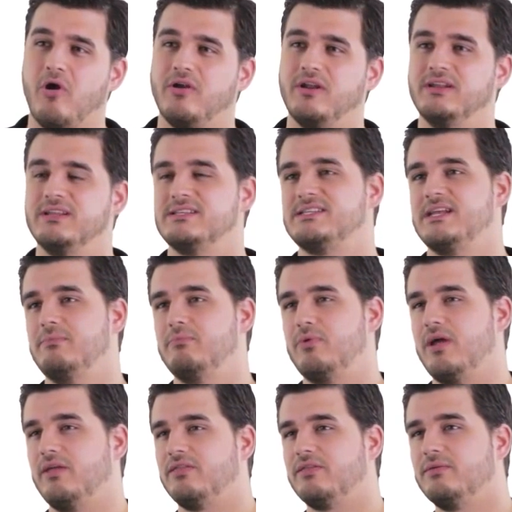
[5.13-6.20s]
heard in the same
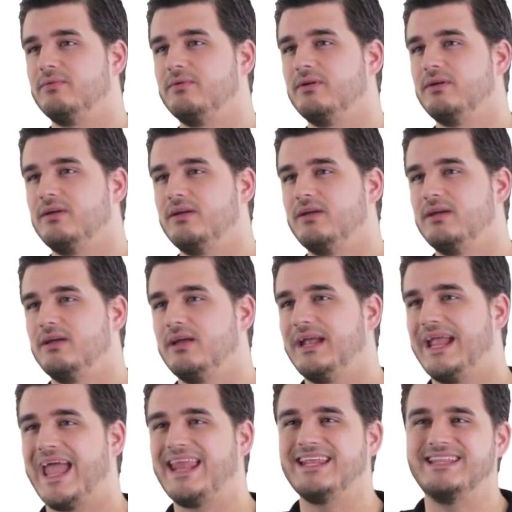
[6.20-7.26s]
breath.
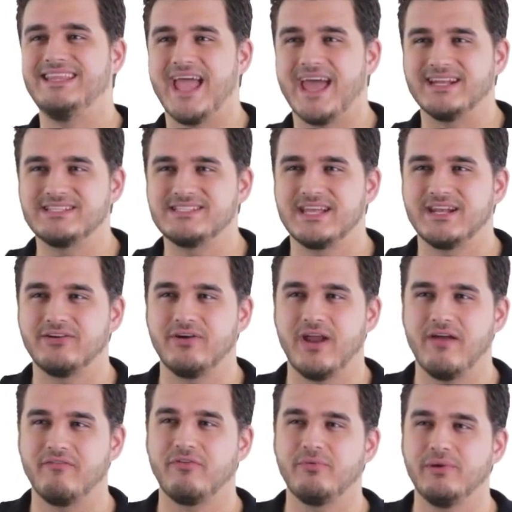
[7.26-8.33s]
Can a data
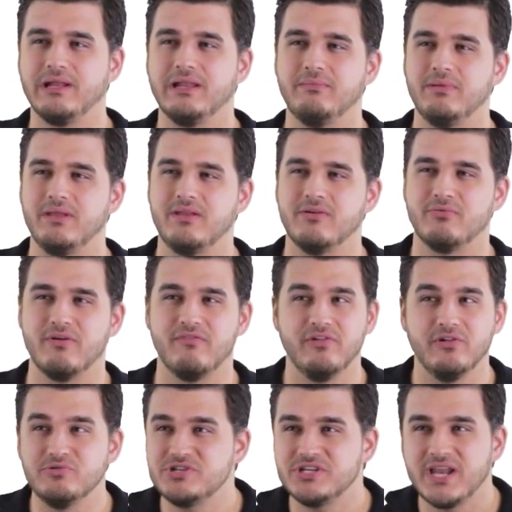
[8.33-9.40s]
center ever really be
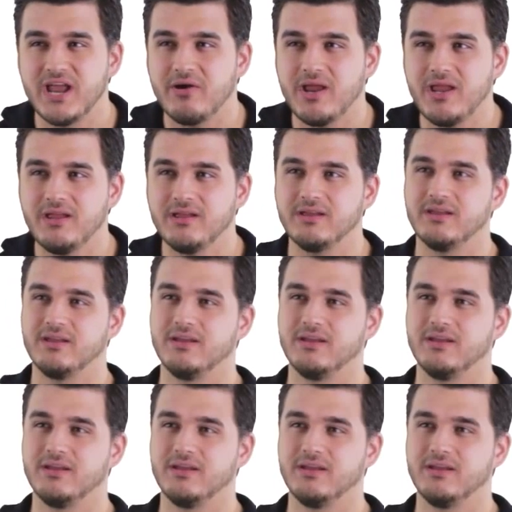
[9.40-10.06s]
revolutionary?